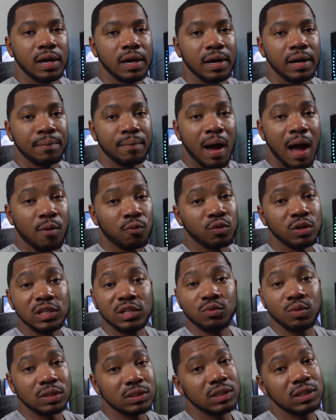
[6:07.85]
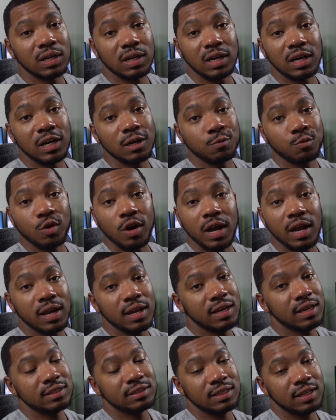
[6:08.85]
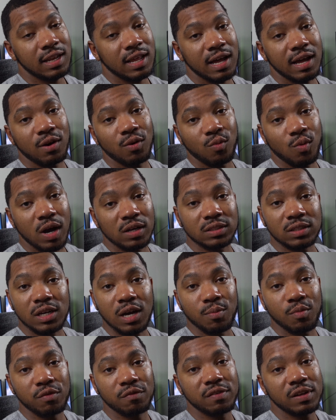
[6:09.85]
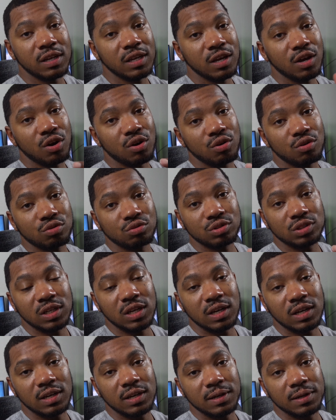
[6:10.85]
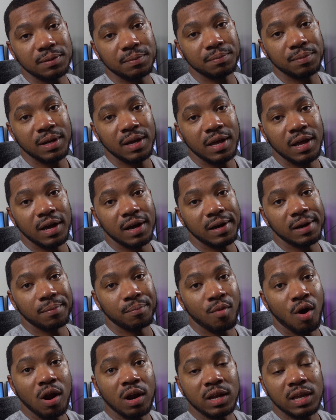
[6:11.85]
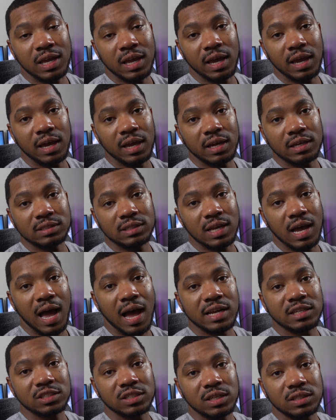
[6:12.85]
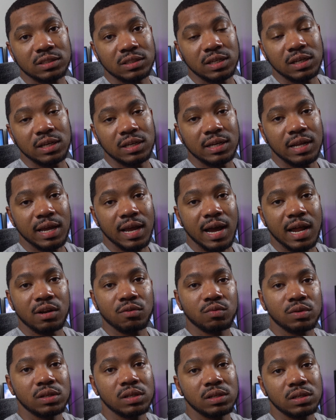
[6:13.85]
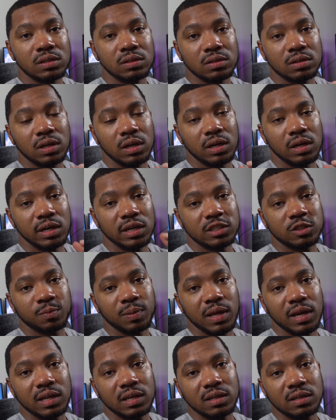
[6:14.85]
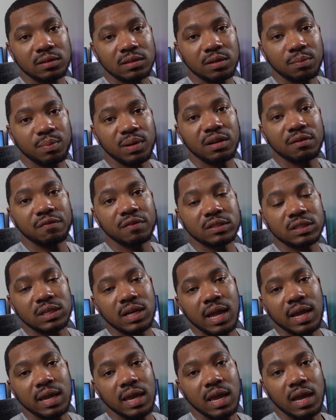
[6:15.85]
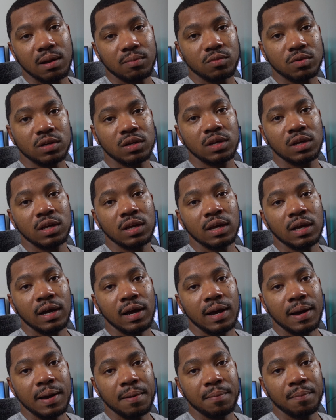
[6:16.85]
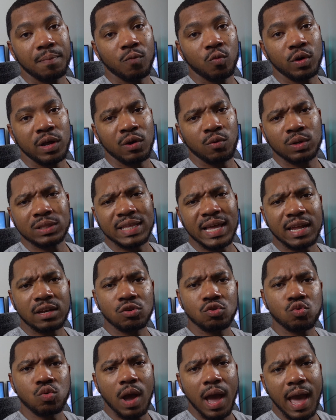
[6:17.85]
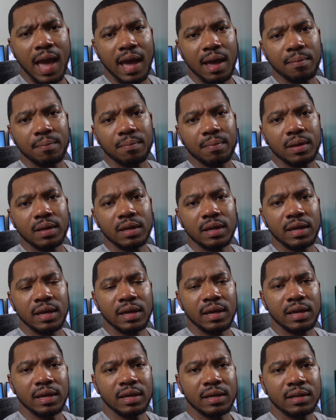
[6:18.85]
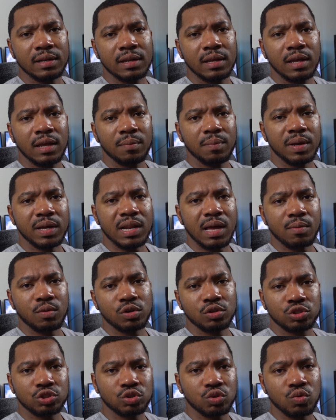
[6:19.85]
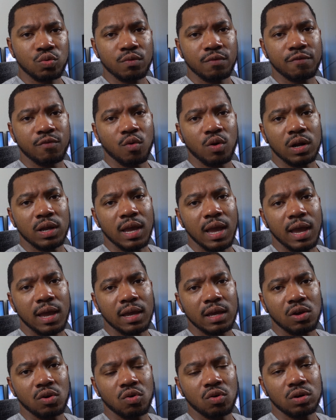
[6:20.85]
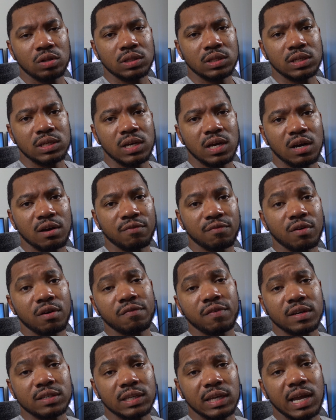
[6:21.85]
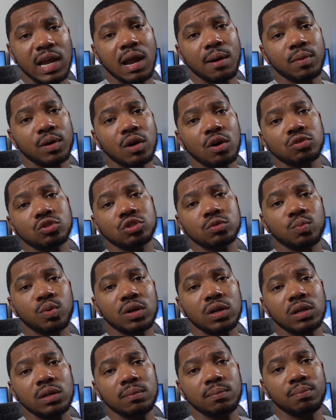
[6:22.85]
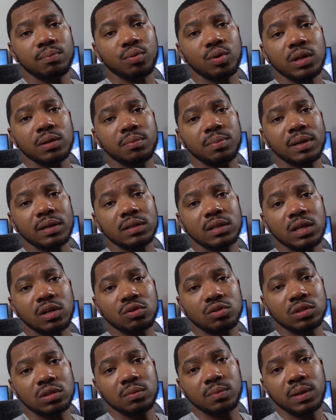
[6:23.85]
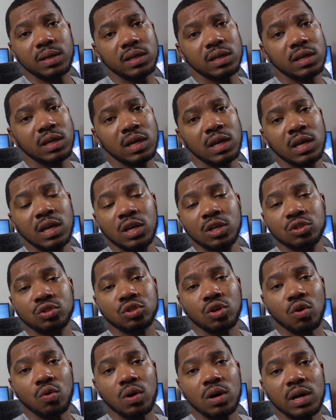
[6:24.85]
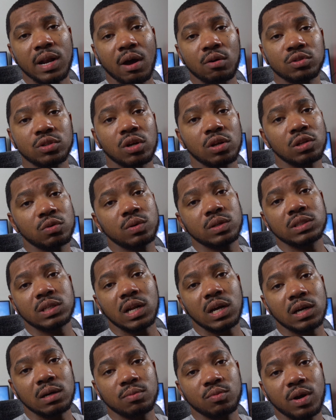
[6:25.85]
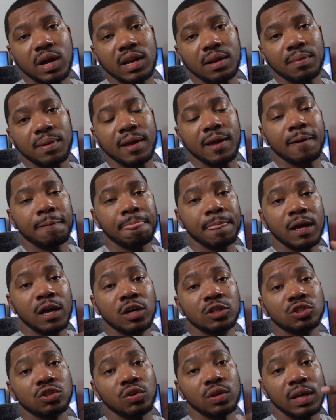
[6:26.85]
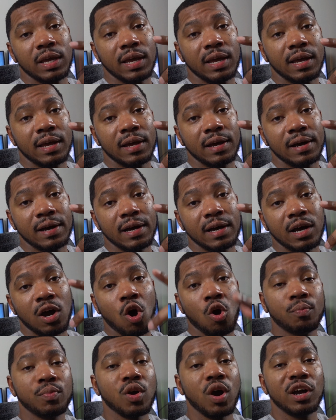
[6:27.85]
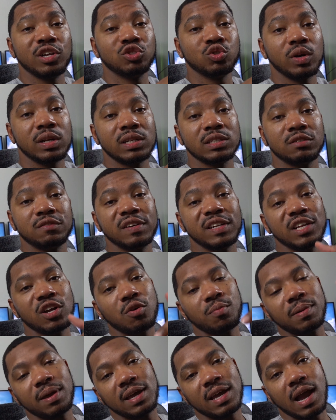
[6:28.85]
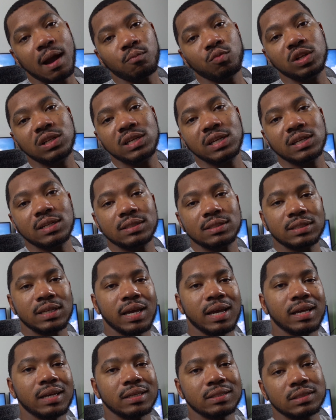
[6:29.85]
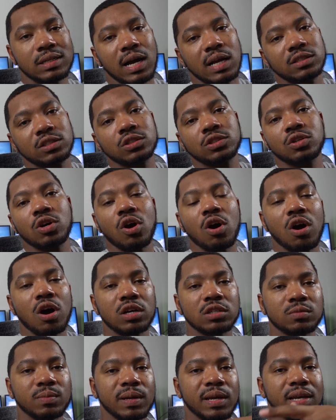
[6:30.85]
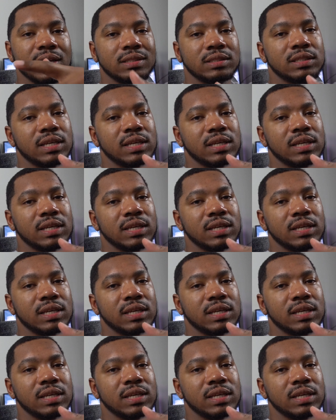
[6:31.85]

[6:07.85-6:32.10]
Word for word: Um, I really wasn't gonna upgrade until I watched a couple videos. Um, uh, Marques and iJustine, they kind of really uh, explained the, the benefits of that camera, um, and with that new app and being able to shoot four K on the uh, front-facing camera, those was pretty pretty big deals to me. So uh, that was the only reason I upgraded, man. So yeah, uh, hope y'all enjoyed this video, man. I'm really into tech. It's not just cars, man.